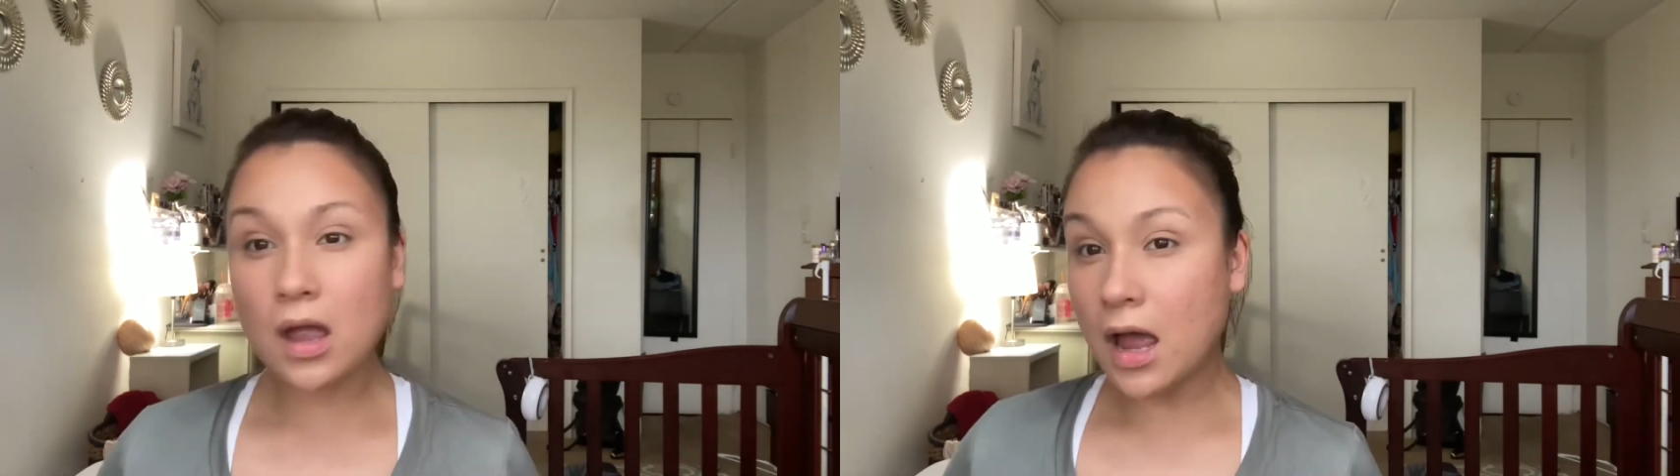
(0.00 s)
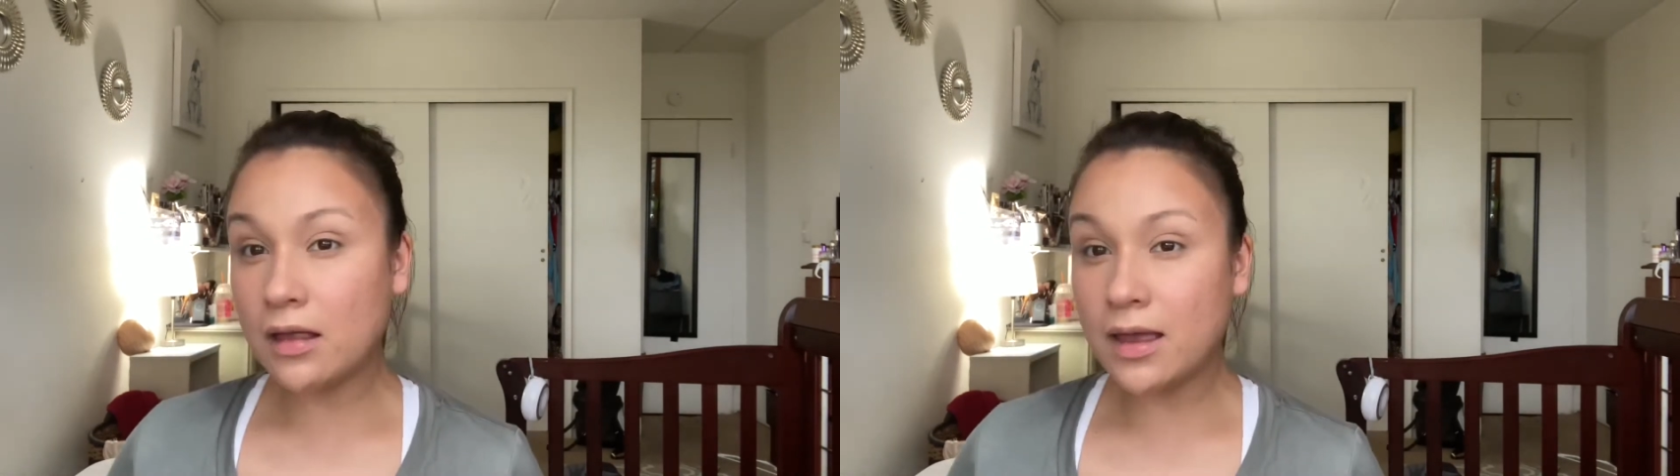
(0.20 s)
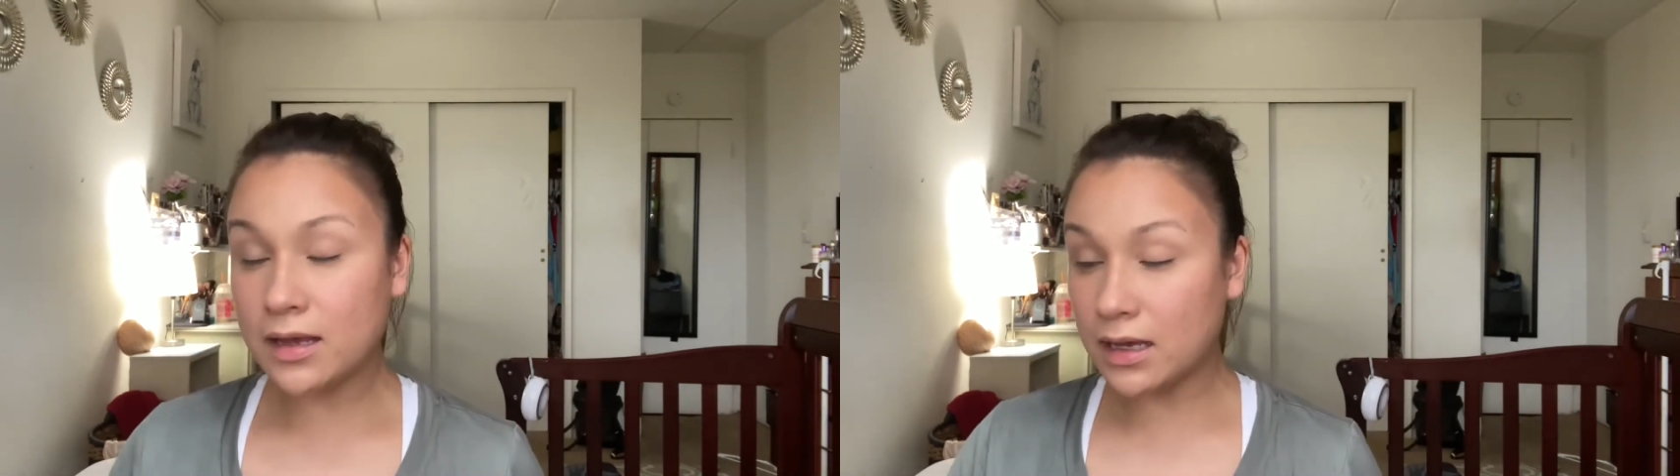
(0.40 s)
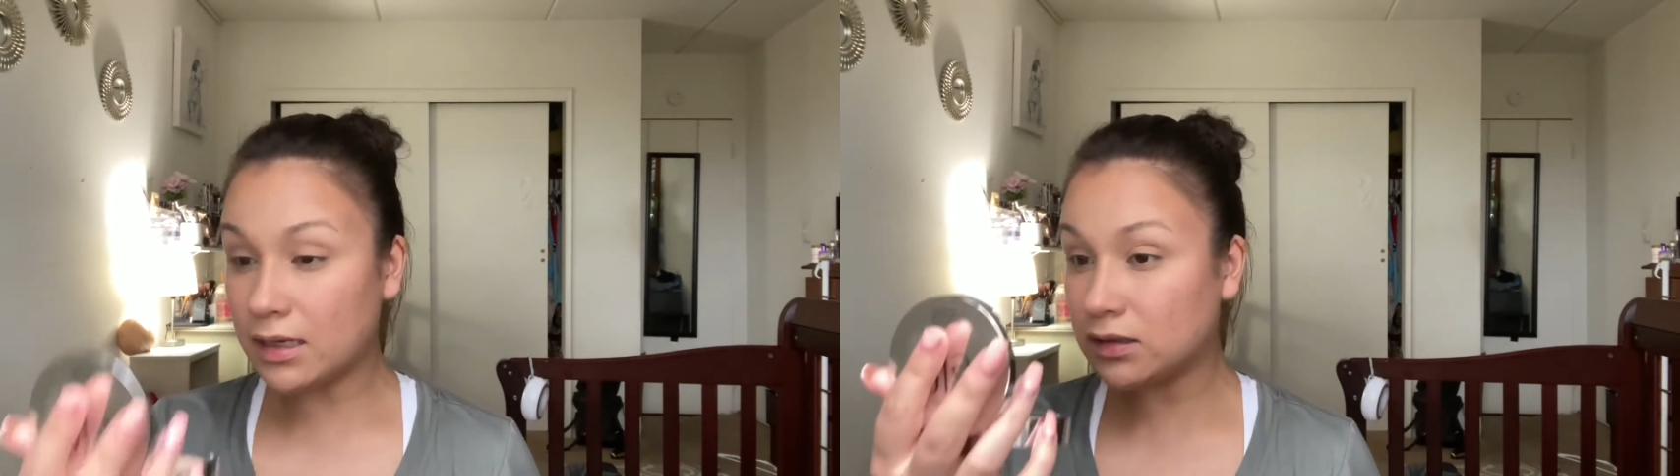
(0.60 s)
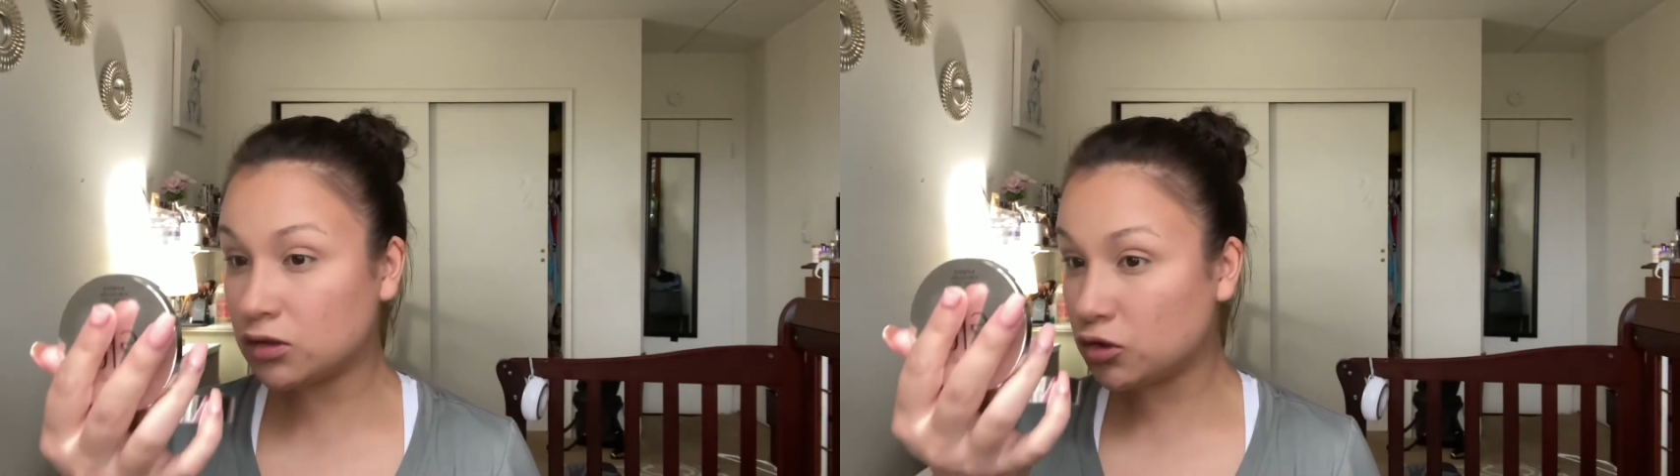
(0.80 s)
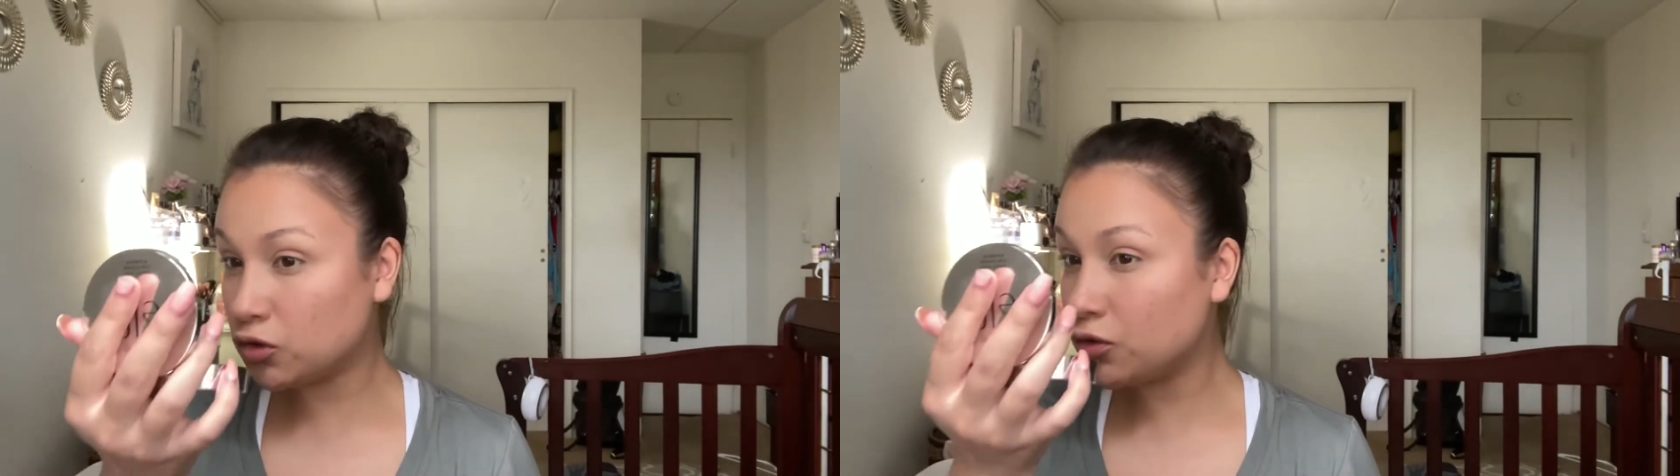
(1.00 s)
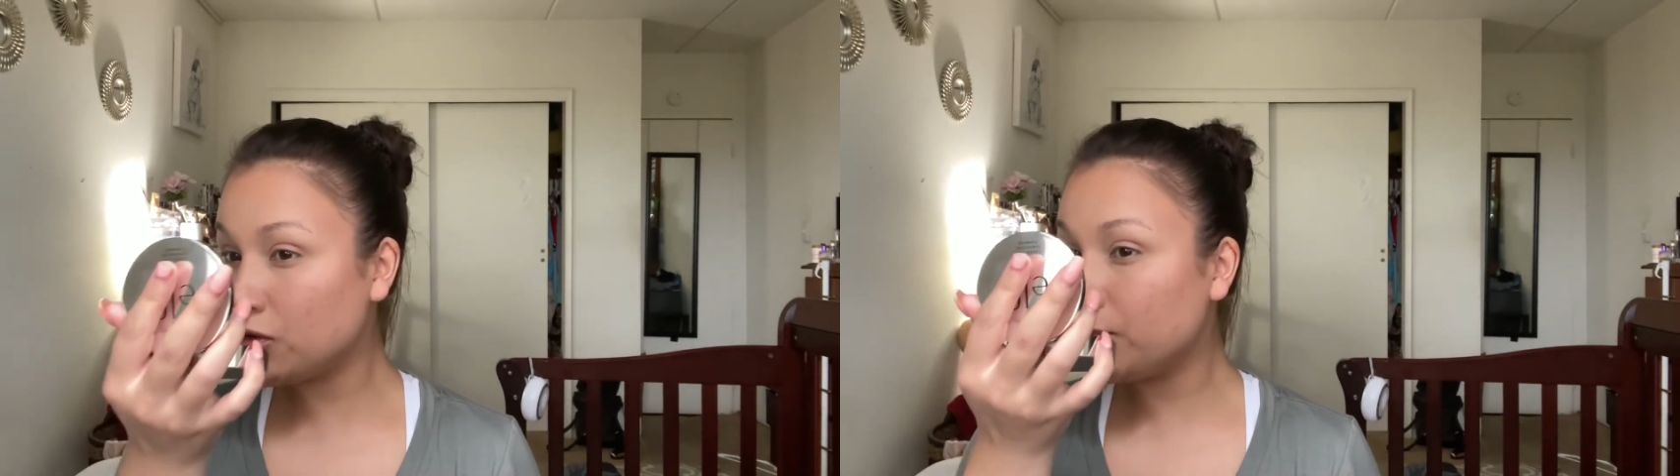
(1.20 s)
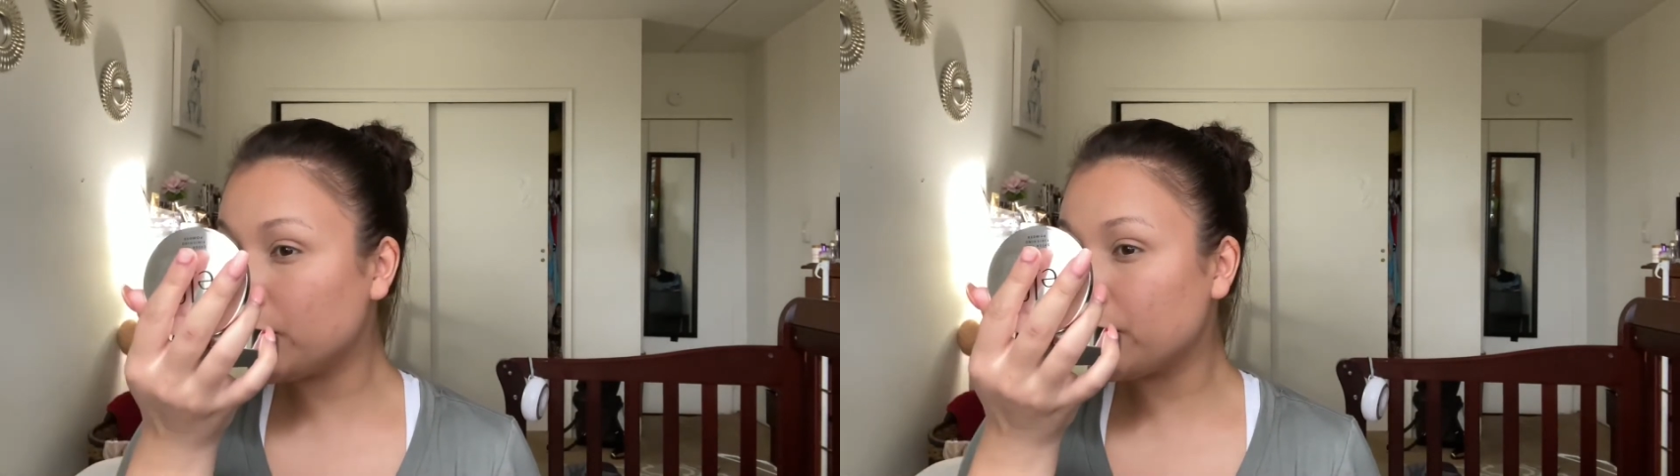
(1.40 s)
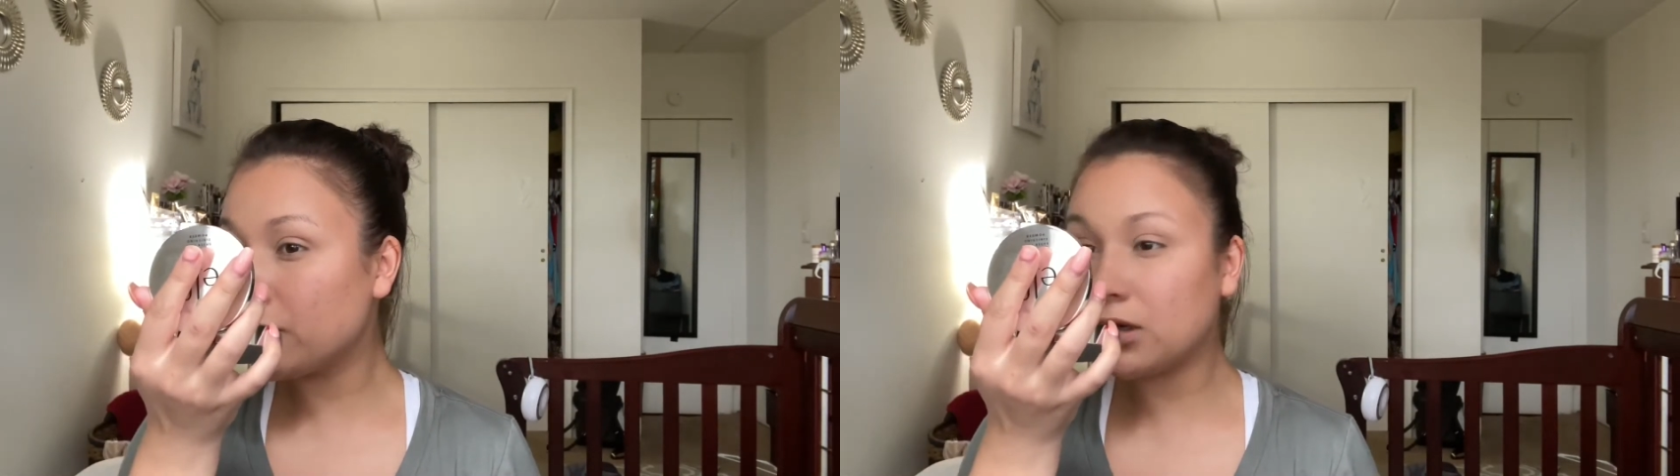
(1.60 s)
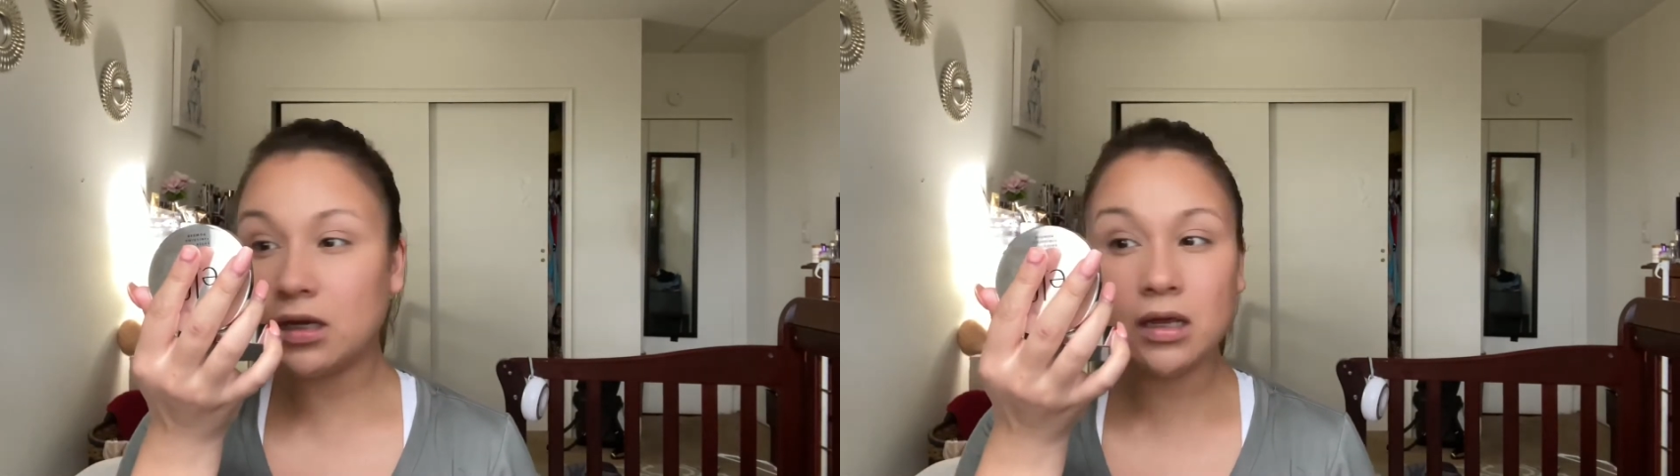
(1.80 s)
I like it. It's super
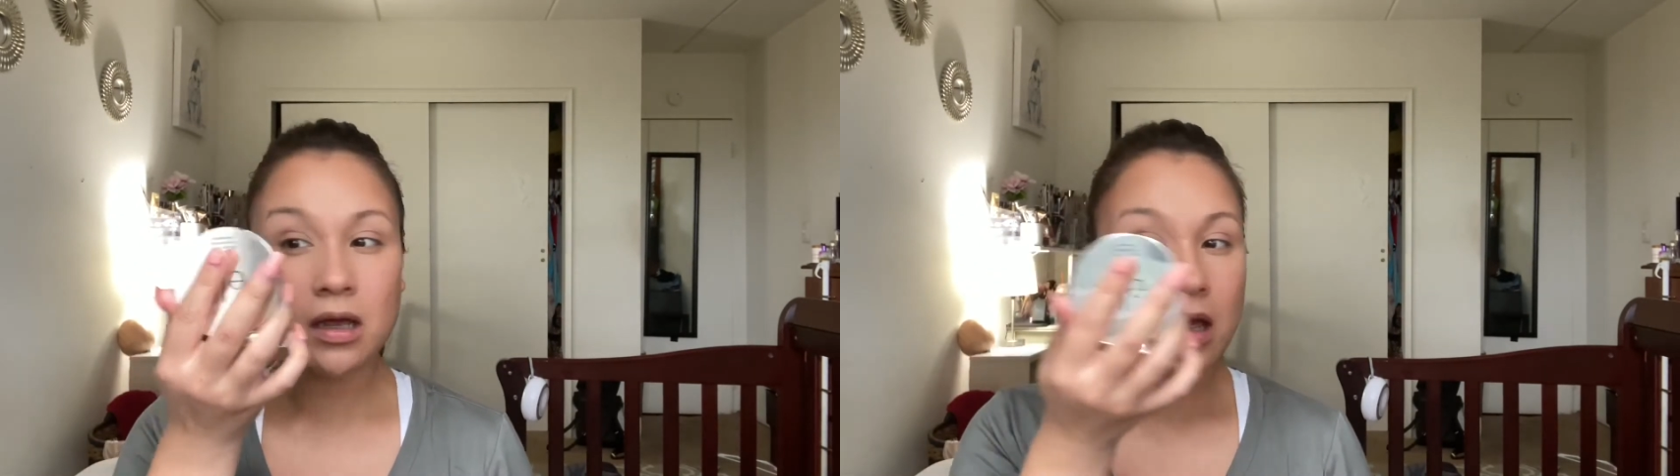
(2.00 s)
pretty,